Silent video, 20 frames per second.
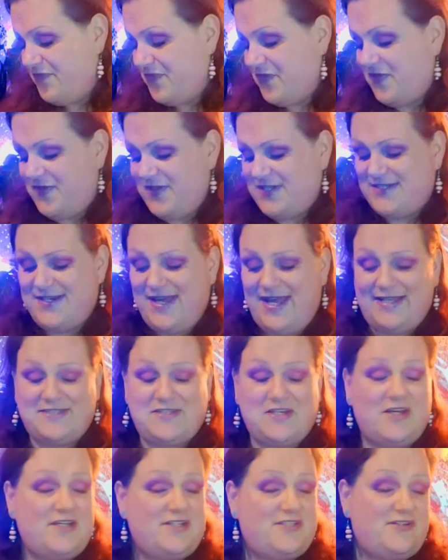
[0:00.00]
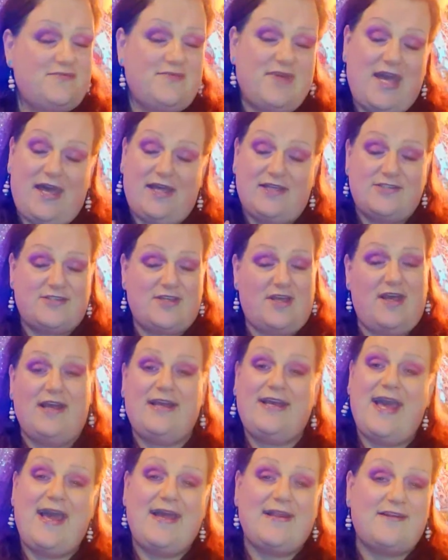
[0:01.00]
This next item is,
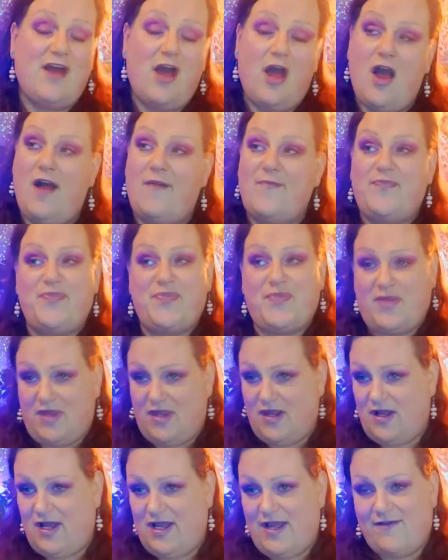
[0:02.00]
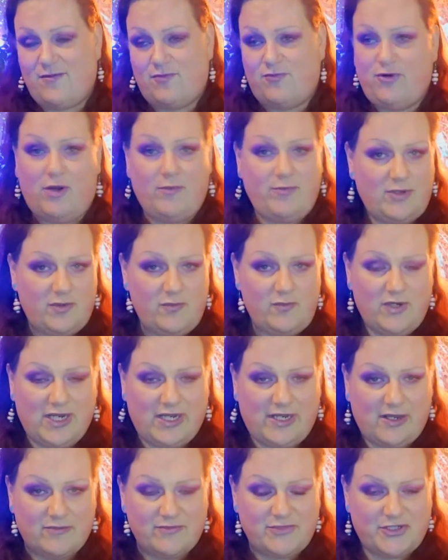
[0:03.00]
again, I have a problem when it
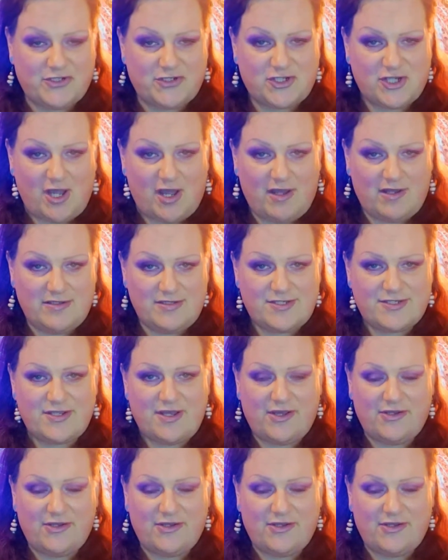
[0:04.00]
comes to jars.